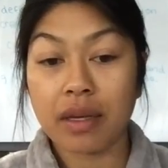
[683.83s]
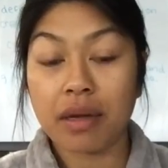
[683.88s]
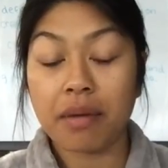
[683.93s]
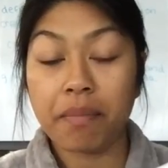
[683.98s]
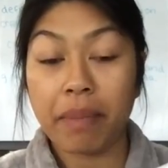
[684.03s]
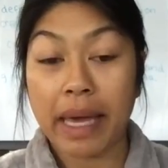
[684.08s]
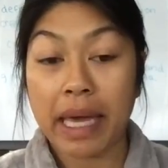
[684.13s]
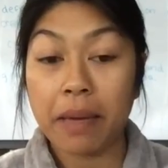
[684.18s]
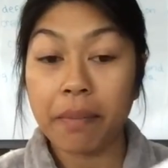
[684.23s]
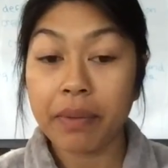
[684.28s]

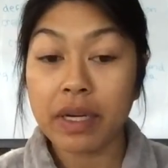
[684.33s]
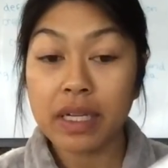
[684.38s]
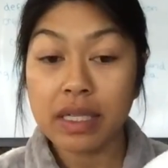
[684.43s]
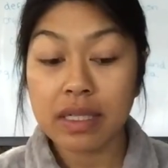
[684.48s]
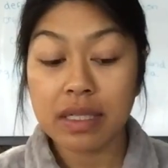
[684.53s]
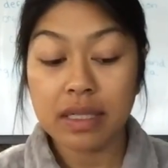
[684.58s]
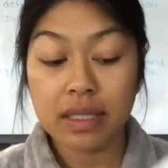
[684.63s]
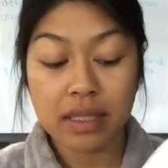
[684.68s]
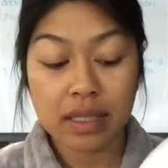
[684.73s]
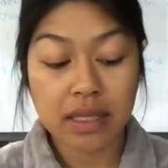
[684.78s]

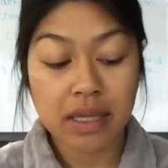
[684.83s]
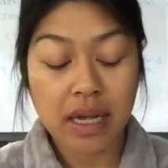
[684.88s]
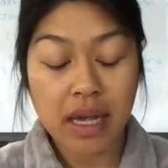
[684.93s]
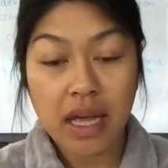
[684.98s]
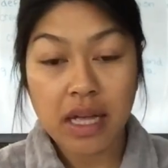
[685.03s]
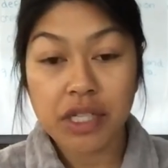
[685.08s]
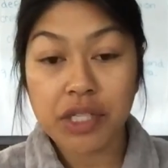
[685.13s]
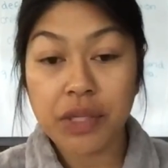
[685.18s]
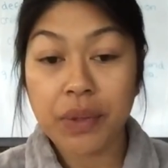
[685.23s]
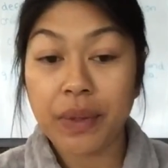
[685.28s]
papers
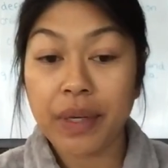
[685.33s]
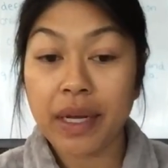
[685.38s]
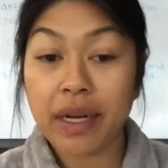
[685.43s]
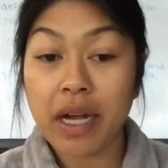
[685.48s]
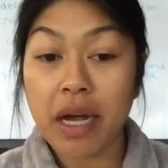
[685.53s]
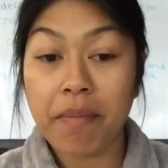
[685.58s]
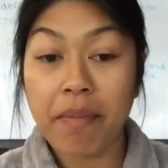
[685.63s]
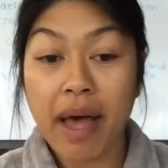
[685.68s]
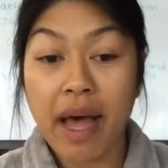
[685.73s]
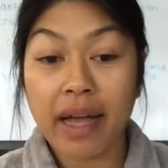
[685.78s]
so you can
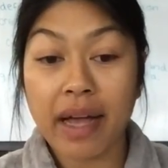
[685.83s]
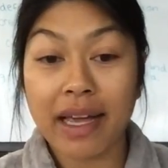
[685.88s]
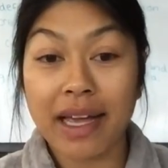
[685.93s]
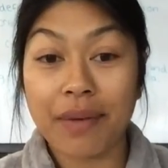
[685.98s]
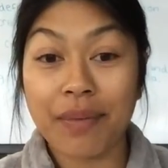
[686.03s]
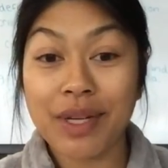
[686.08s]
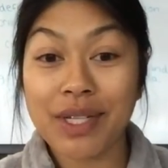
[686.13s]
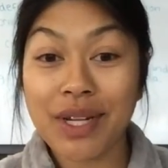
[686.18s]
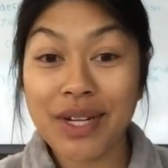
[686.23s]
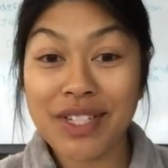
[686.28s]
come back
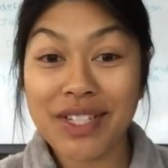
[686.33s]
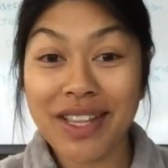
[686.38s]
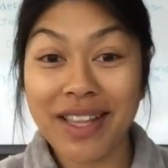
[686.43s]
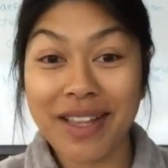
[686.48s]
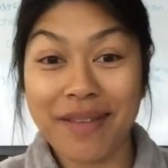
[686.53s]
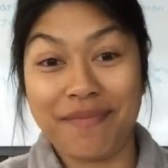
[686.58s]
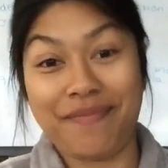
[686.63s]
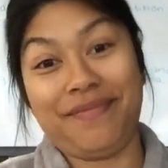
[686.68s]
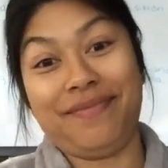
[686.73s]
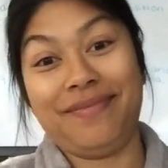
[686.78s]
and return to
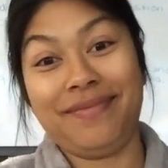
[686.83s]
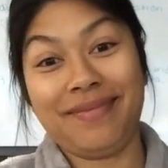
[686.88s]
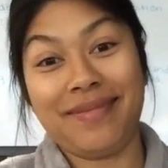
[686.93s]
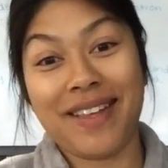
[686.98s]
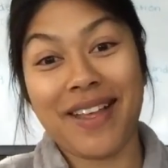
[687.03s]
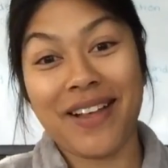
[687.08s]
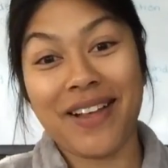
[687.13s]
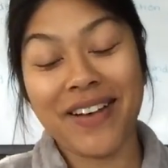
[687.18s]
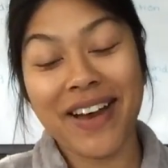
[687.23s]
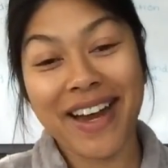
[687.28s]
them.
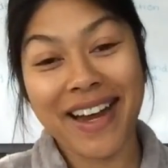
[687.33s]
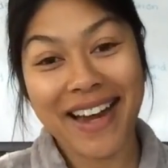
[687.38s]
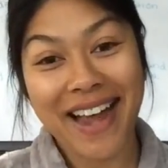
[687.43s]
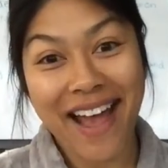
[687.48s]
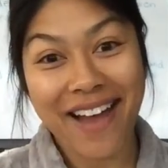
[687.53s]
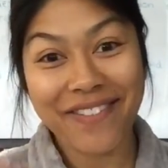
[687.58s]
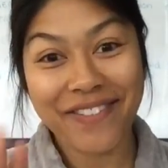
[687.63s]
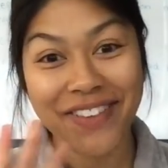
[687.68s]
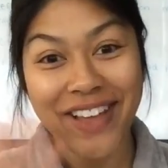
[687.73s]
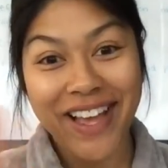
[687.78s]
All right,
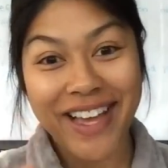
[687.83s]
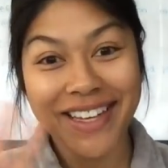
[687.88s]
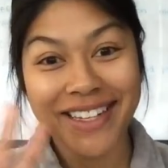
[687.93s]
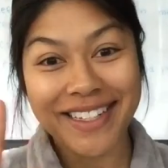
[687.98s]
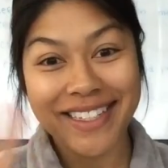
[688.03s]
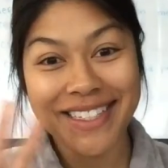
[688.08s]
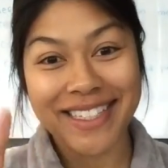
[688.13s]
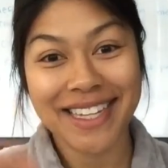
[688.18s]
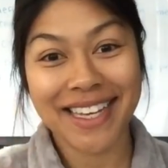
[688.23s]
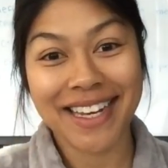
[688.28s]
have
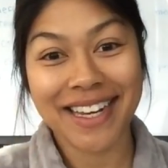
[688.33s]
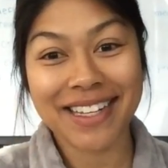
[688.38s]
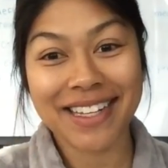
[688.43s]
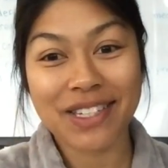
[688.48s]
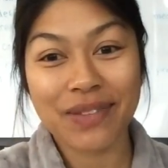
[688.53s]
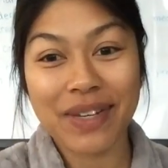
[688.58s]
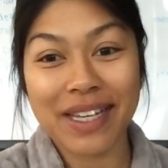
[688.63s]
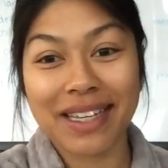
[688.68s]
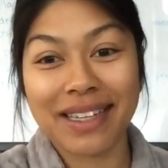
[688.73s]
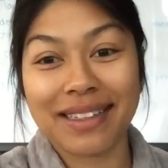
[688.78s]
fun. See you
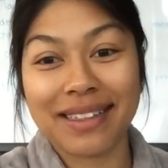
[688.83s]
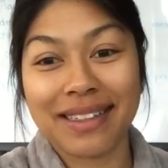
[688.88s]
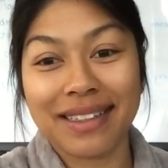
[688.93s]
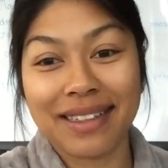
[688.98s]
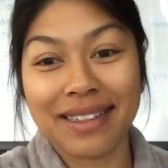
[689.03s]
next week.